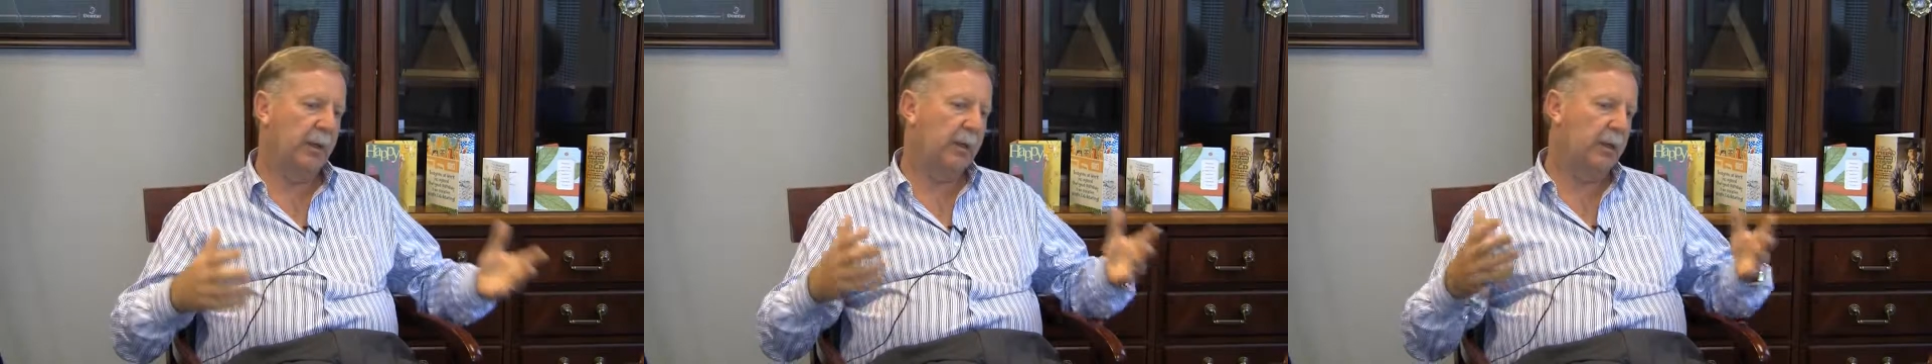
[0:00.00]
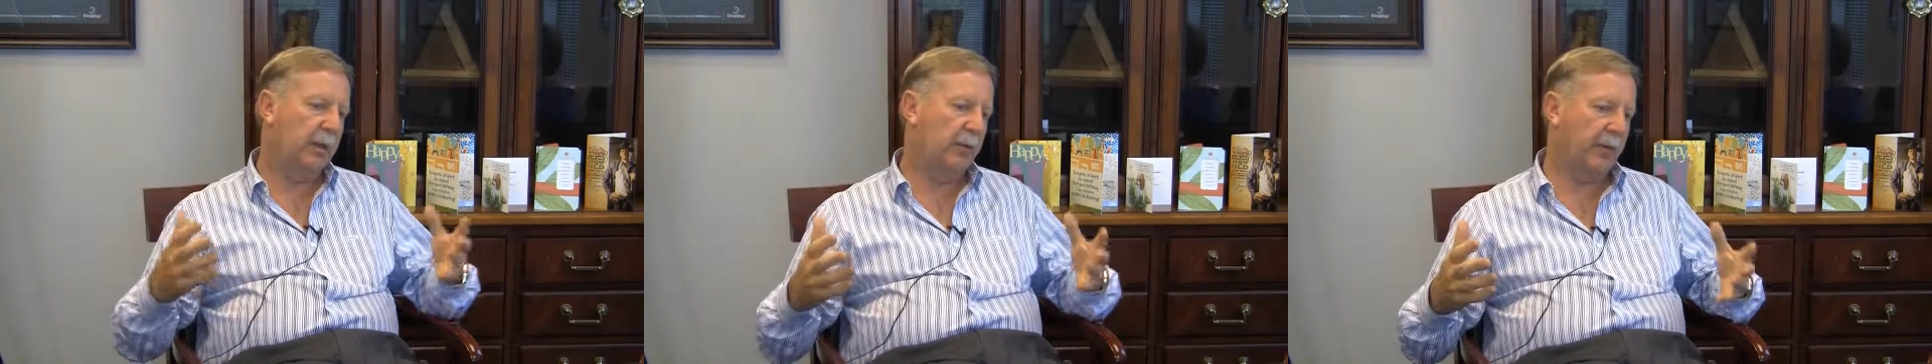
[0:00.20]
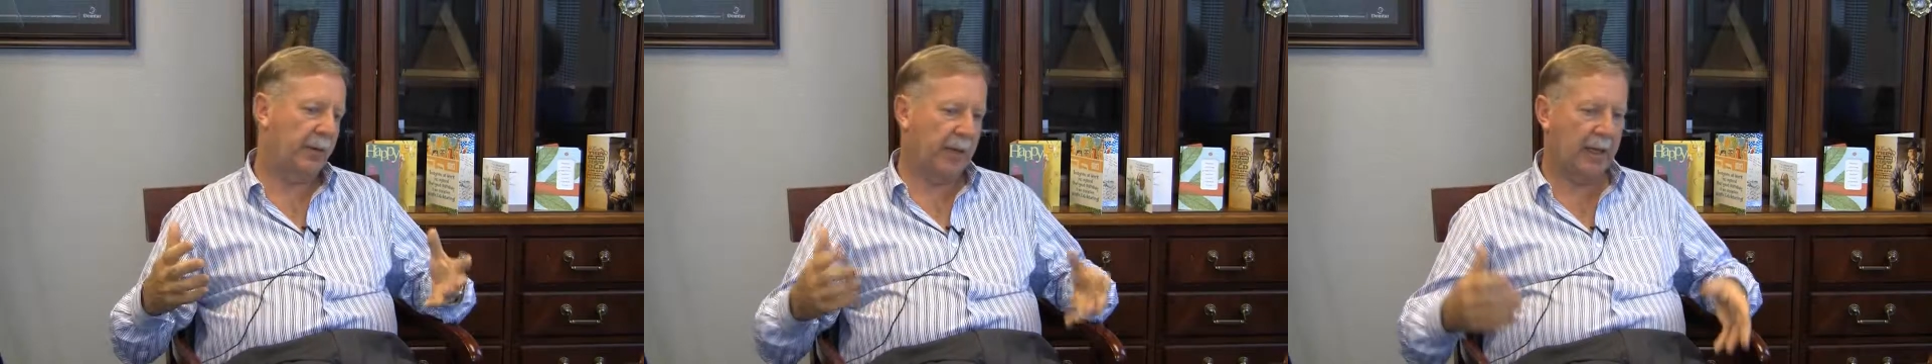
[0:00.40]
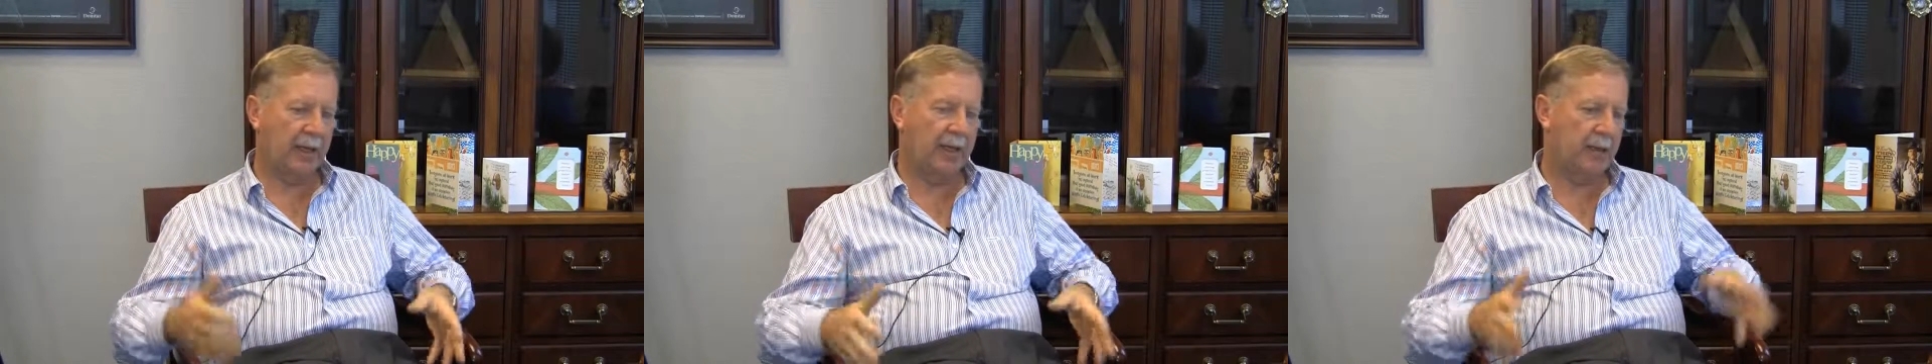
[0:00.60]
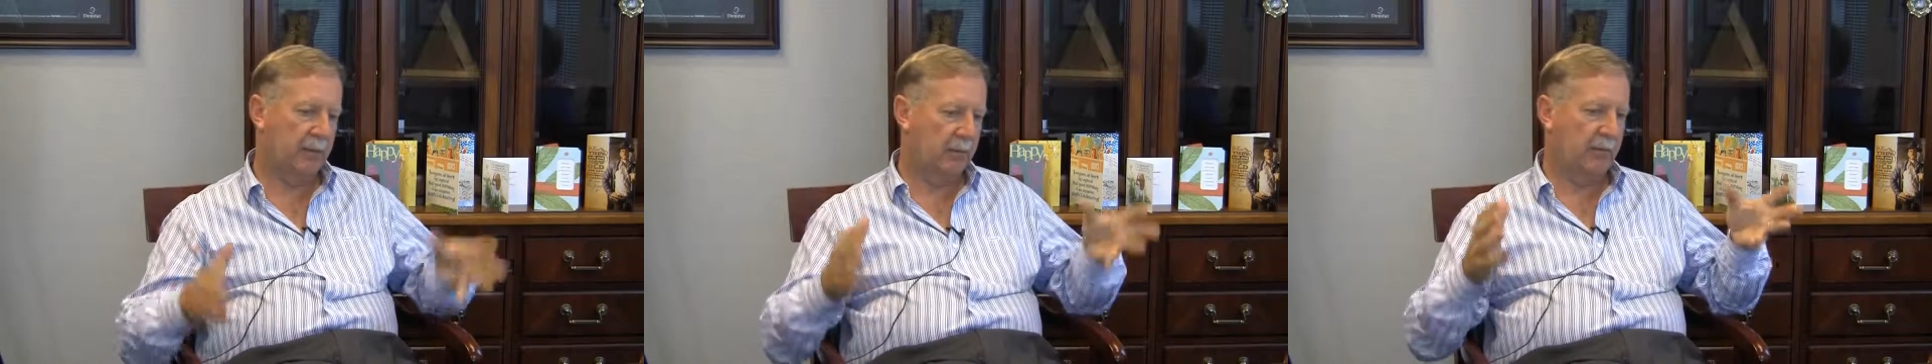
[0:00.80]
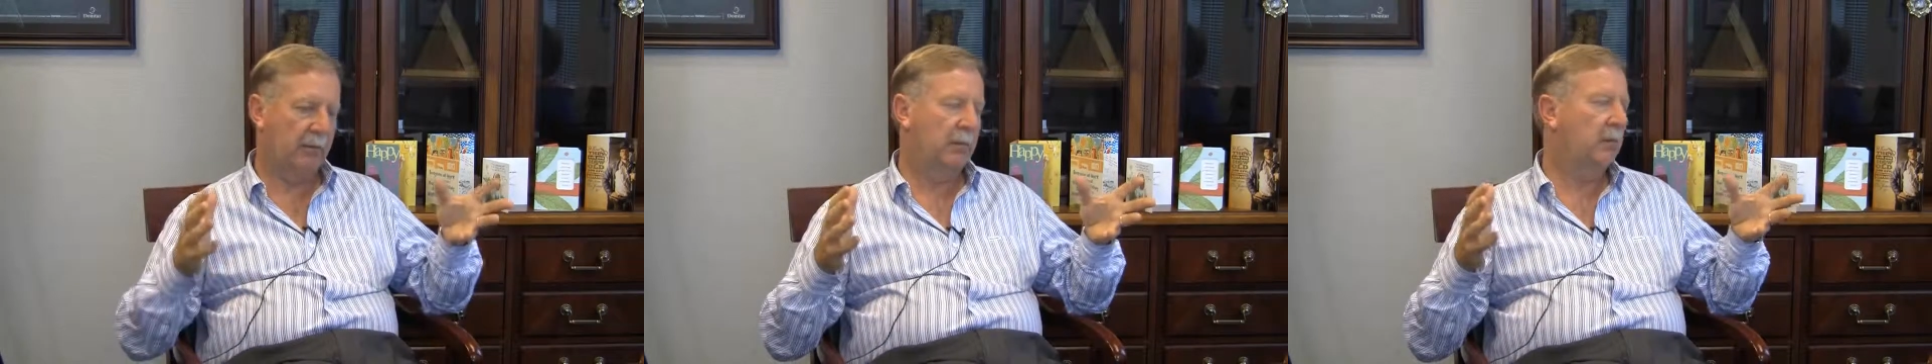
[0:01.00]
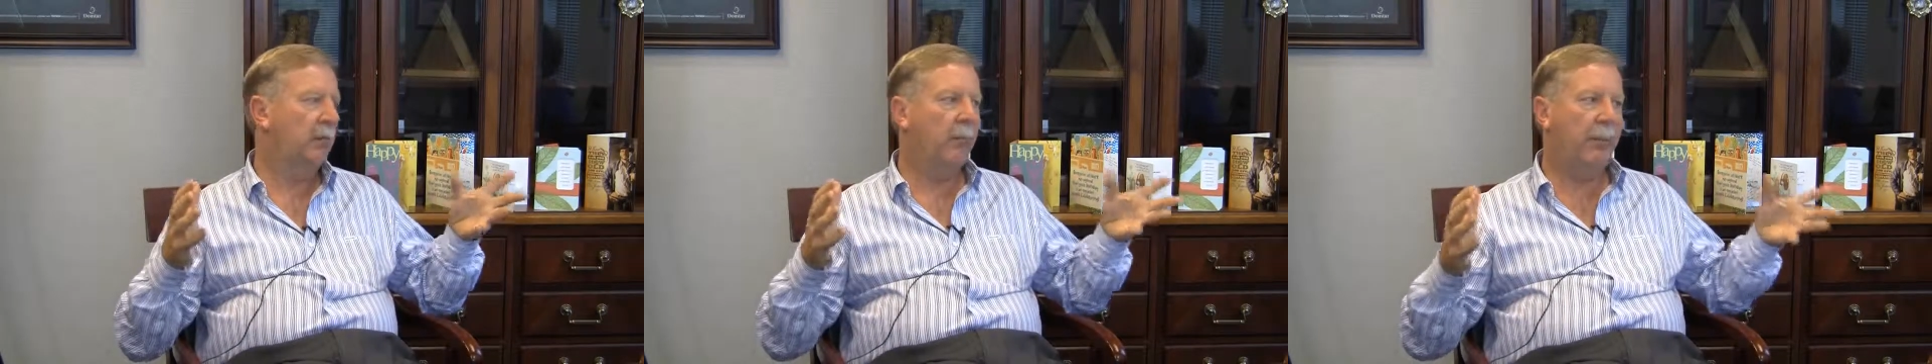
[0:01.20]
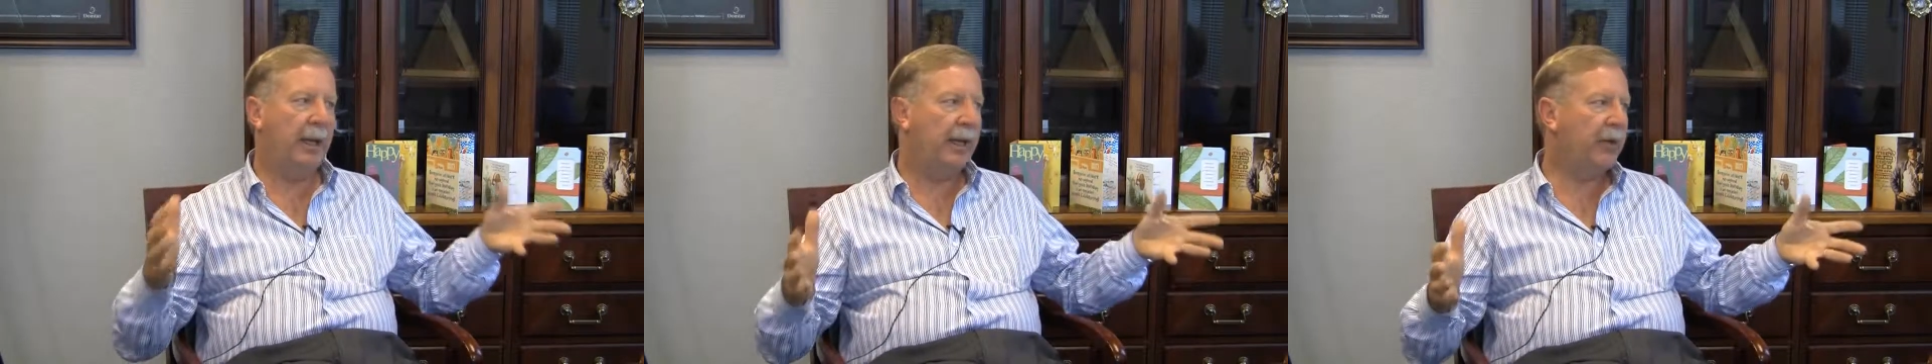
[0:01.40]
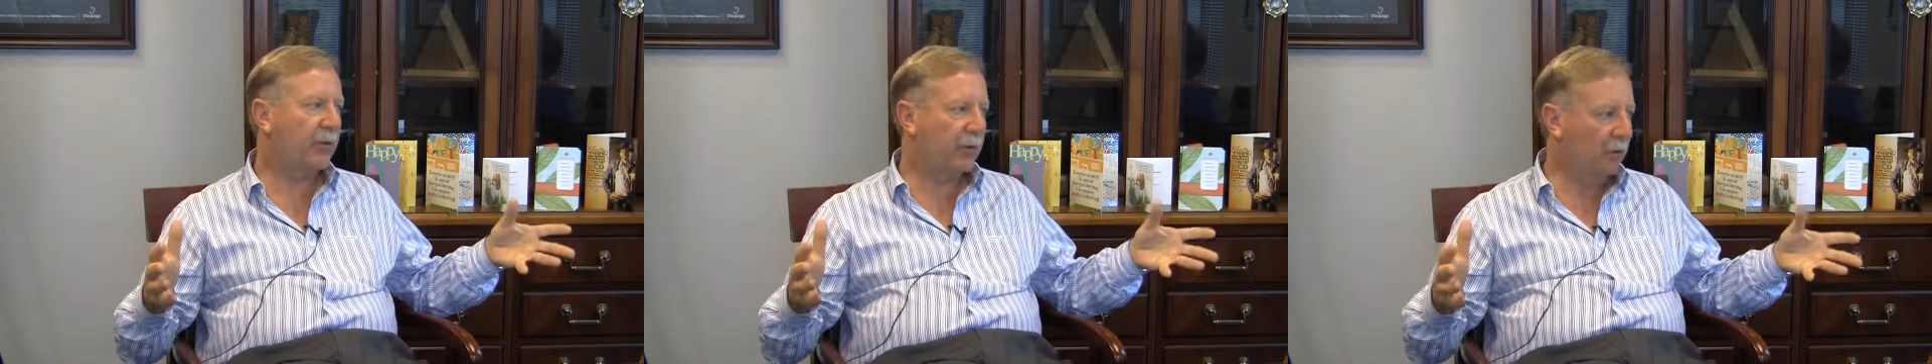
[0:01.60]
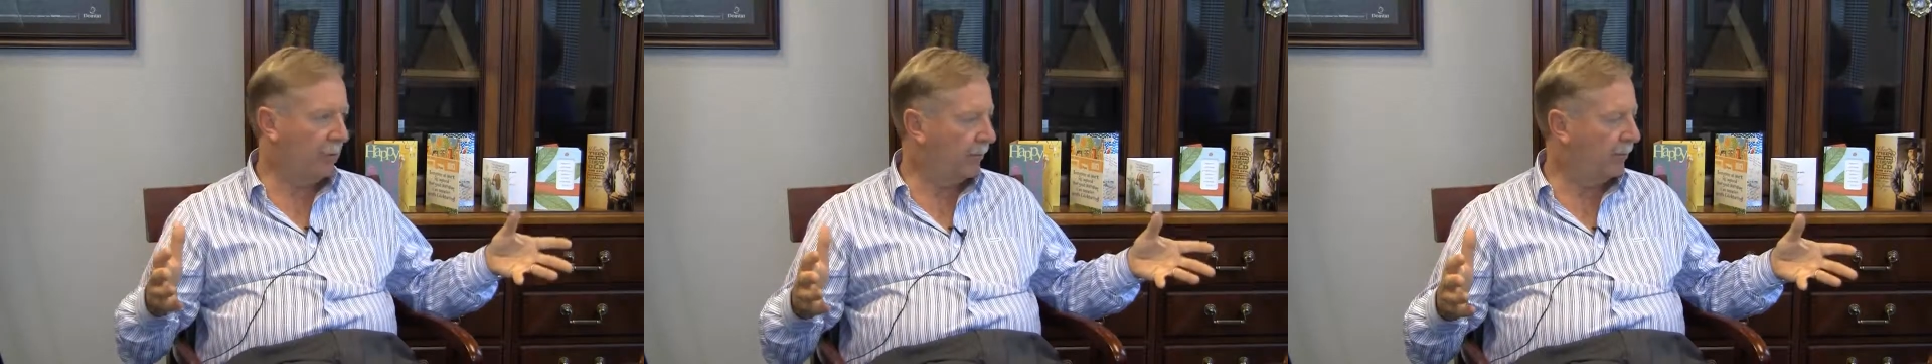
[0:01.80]
half of that is
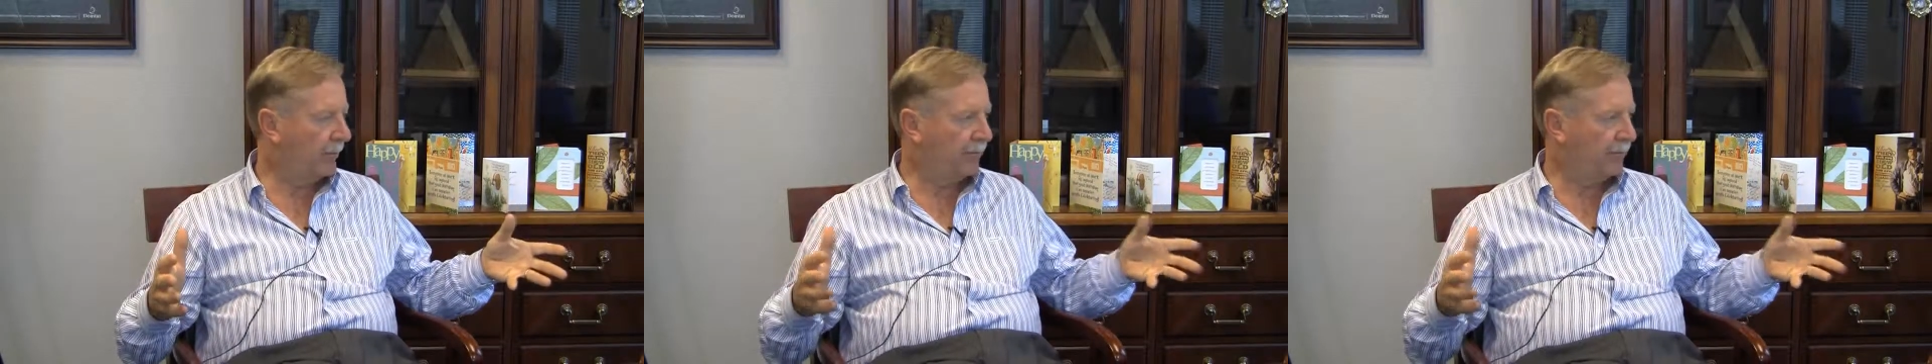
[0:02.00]
bits.